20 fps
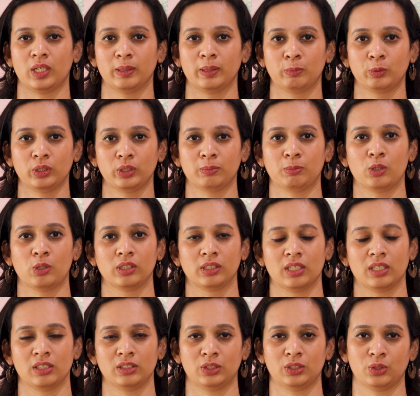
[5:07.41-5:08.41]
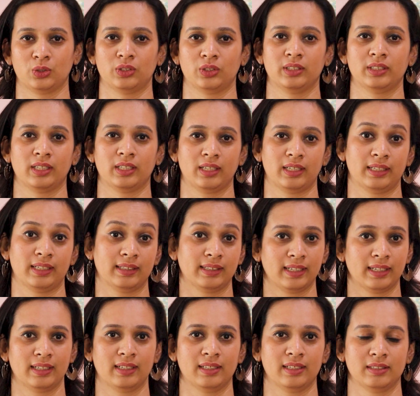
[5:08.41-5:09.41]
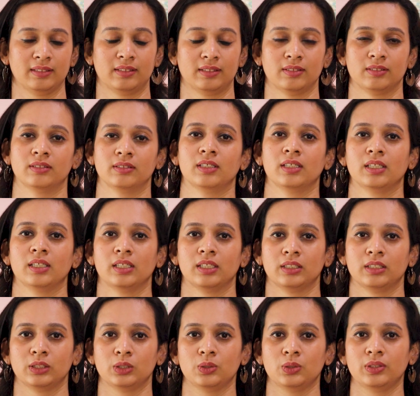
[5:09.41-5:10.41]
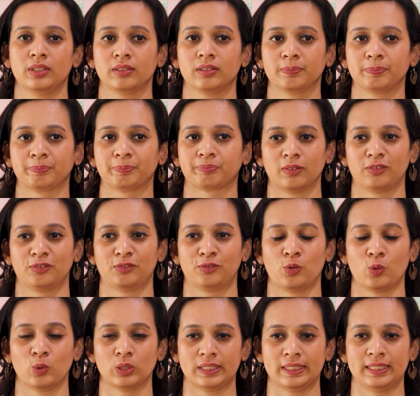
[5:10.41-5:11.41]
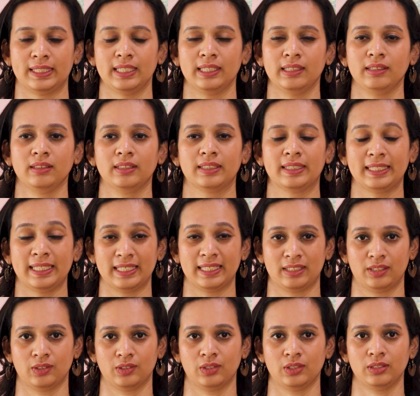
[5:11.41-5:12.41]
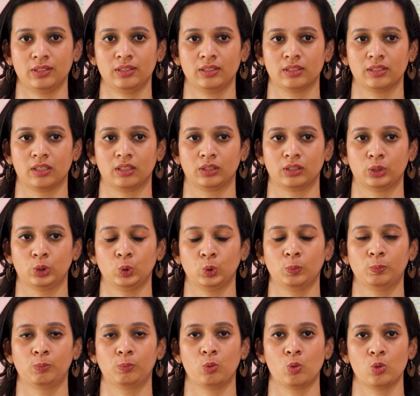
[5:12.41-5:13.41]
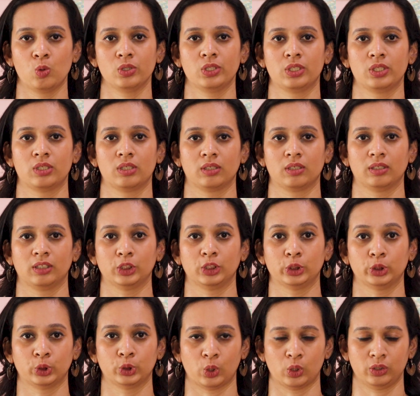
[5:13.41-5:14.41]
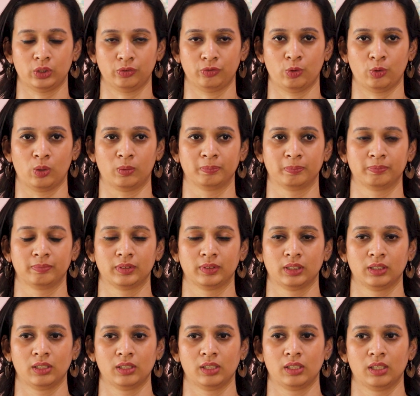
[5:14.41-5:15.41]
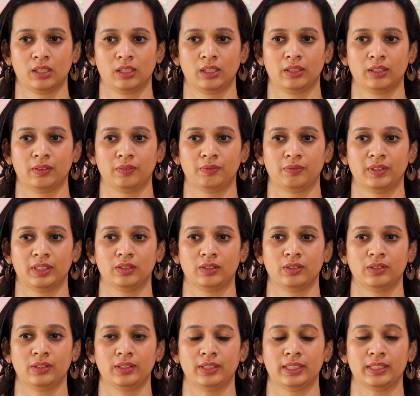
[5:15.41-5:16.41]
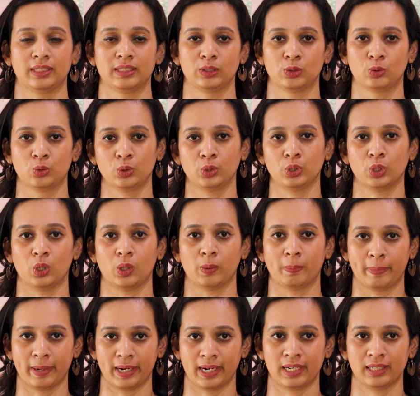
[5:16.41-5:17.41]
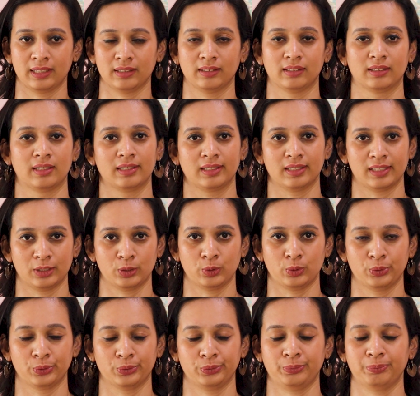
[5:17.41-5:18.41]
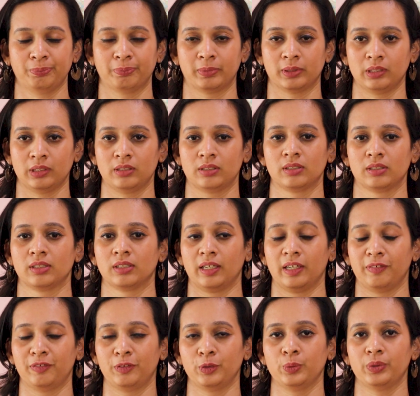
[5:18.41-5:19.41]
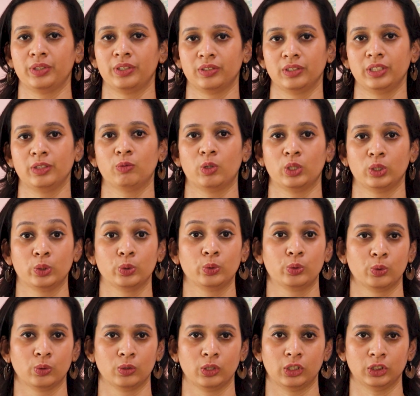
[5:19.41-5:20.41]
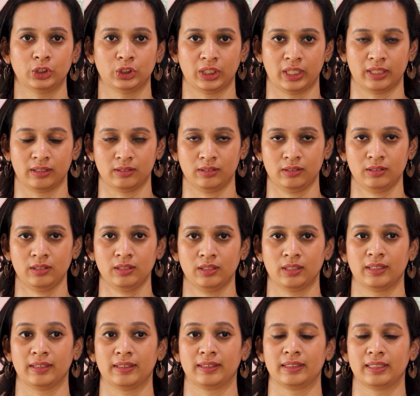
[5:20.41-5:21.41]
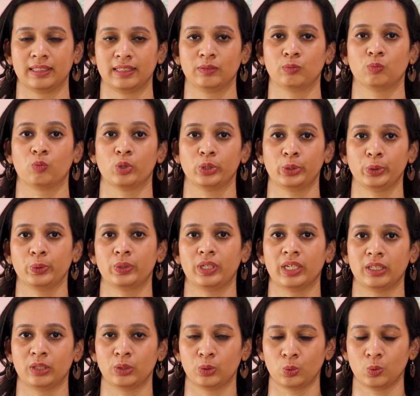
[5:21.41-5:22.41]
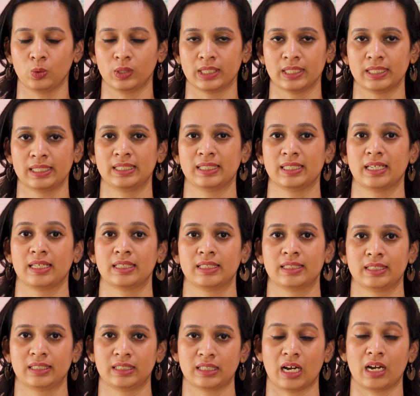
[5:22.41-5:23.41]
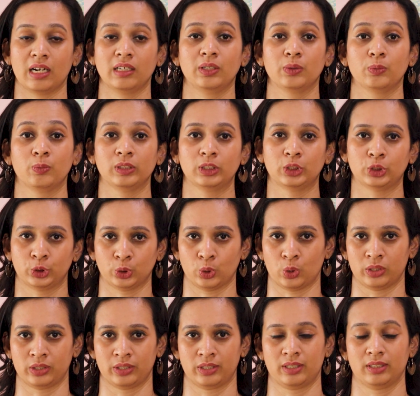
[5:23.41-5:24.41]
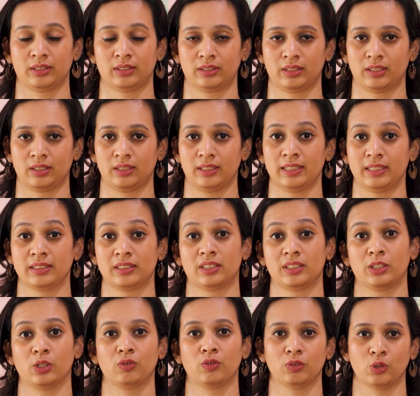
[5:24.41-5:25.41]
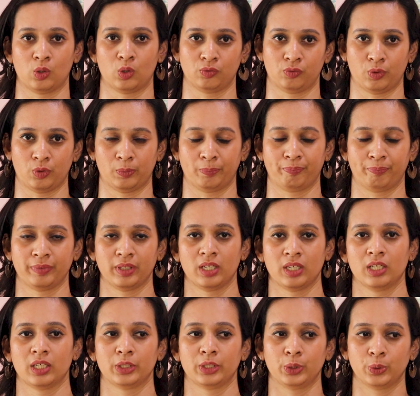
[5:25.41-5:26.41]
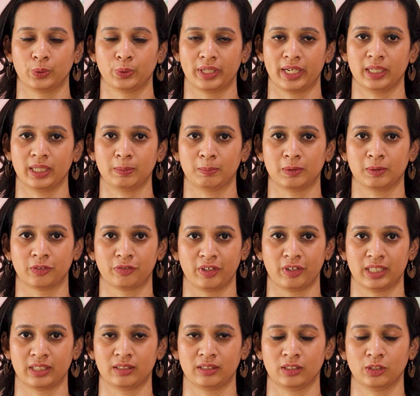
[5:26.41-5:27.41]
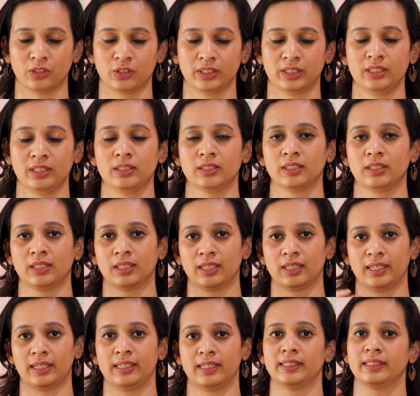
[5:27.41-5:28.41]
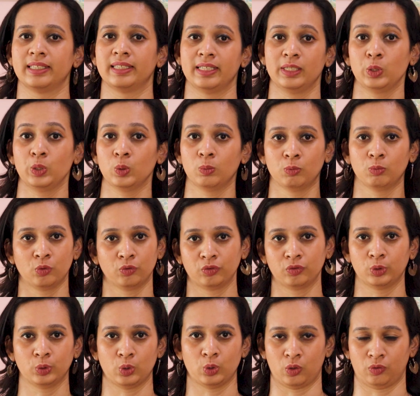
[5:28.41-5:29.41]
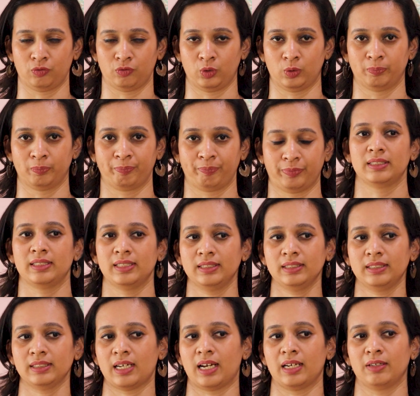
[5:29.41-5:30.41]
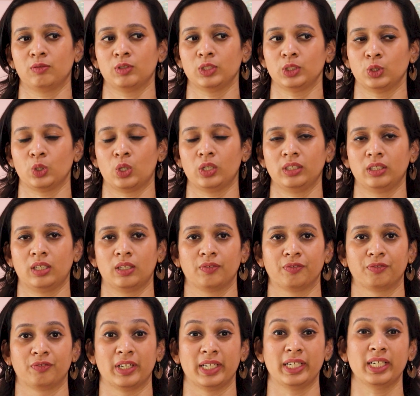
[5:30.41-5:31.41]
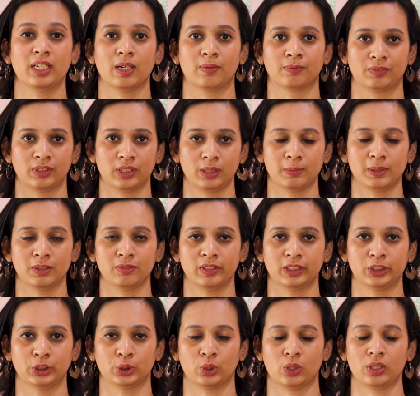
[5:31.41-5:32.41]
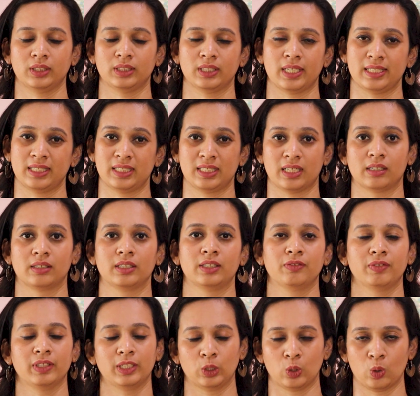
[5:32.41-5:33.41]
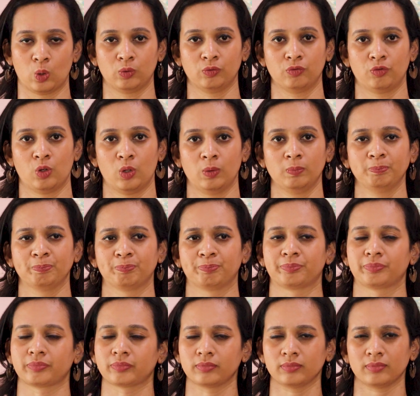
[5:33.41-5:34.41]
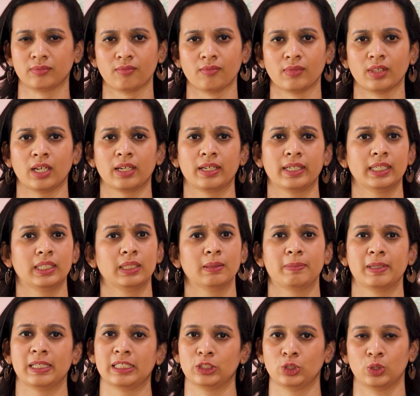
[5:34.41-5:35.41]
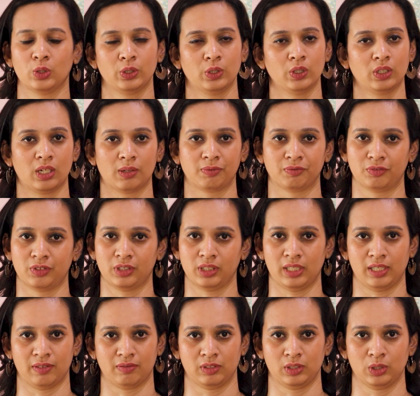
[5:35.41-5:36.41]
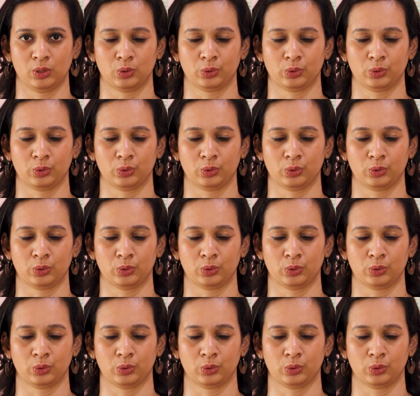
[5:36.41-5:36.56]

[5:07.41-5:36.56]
I put a podcast on and that I listen. So forcing creators to post short form, whether it is good or bad, that I don't know. But if you really want to grow your channel, then what you can do is start with shorts instead of long form. You get perfected on it and then you move to long form. Since I was not very comfortable with shorts, I started with long form. It depends on your comfort level